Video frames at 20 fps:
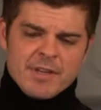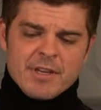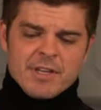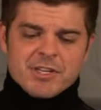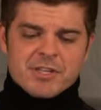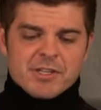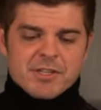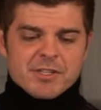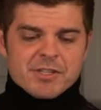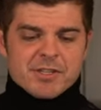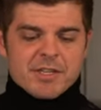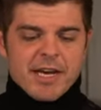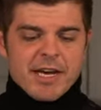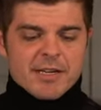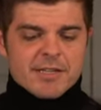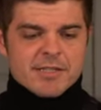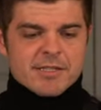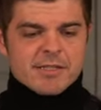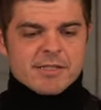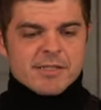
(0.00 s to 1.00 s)
cheers to
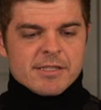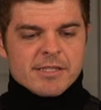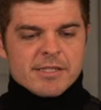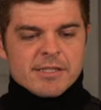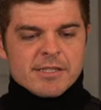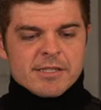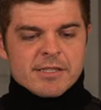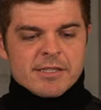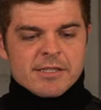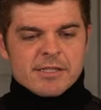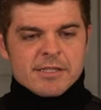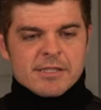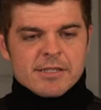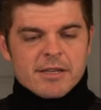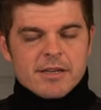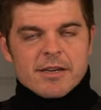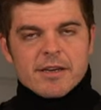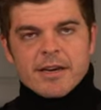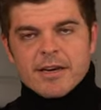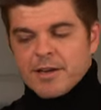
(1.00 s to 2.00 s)
that.
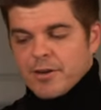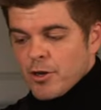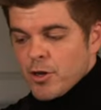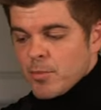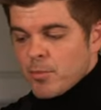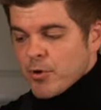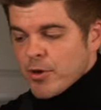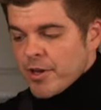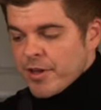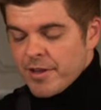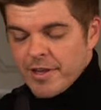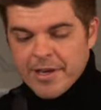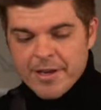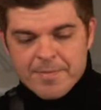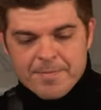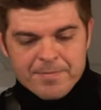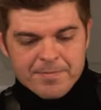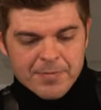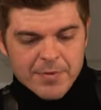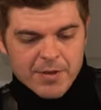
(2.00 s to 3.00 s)
Okay, no boy
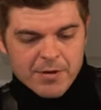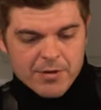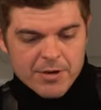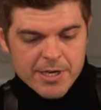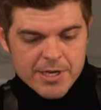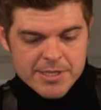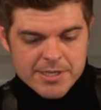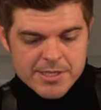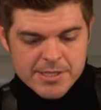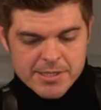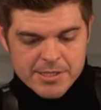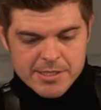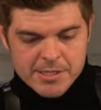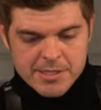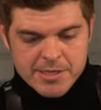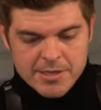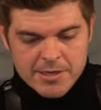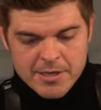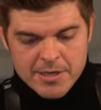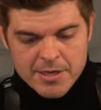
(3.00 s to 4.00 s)
there. All right.
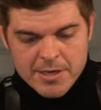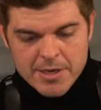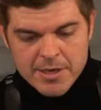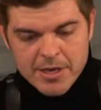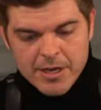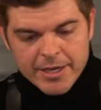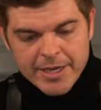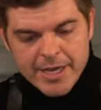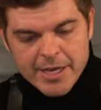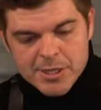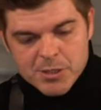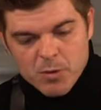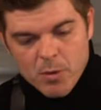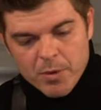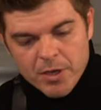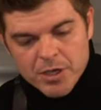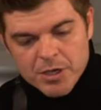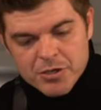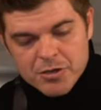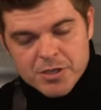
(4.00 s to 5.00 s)
Okay, so what
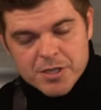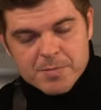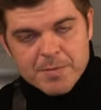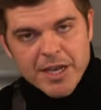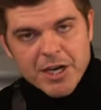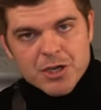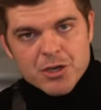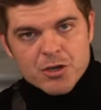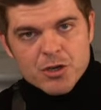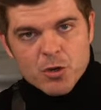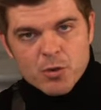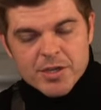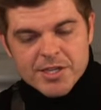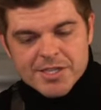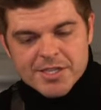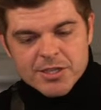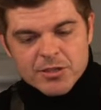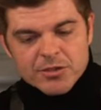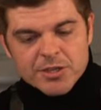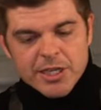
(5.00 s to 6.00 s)
we're going to do is make sure you always
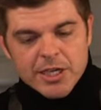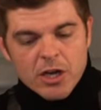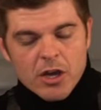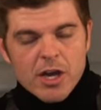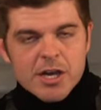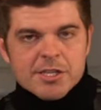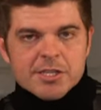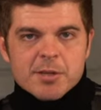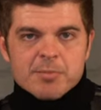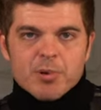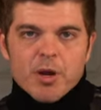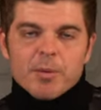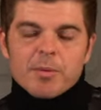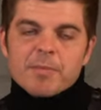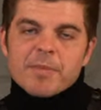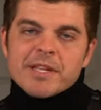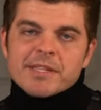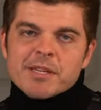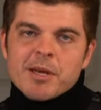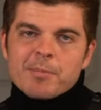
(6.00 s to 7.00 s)
tilt the glass. The
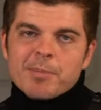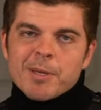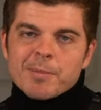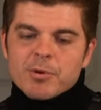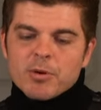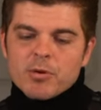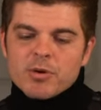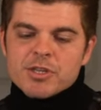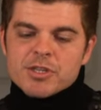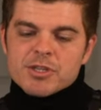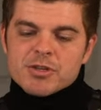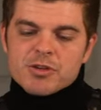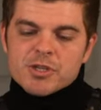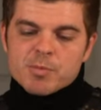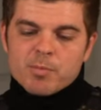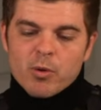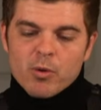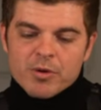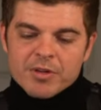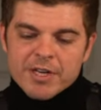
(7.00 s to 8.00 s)
problem that some people always do is
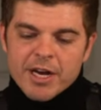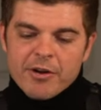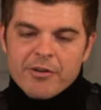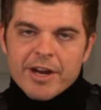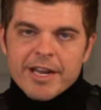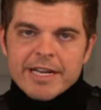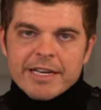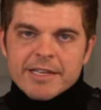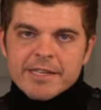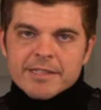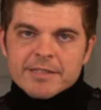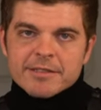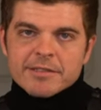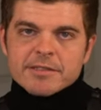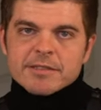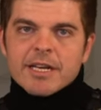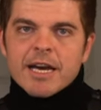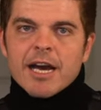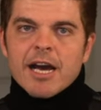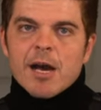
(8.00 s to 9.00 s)
pour directly in.
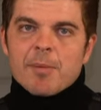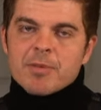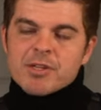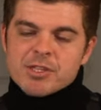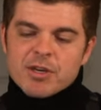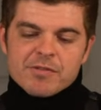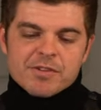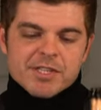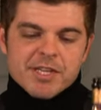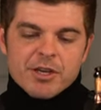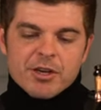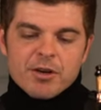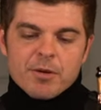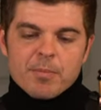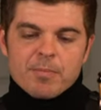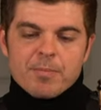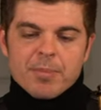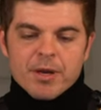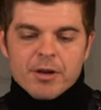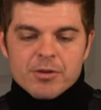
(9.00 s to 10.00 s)
Um, it's obviously going
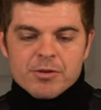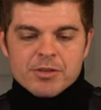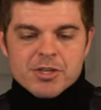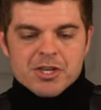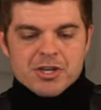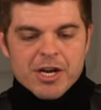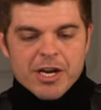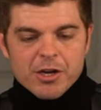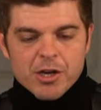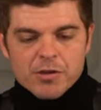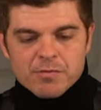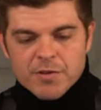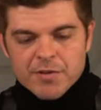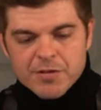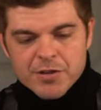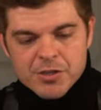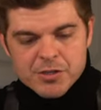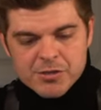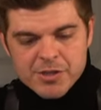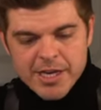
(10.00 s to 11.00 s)
to balloon straight over
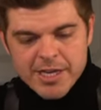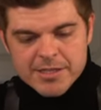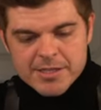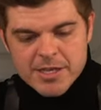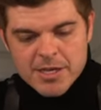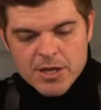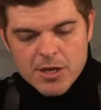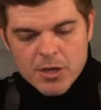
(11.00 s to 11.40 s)
if you do that.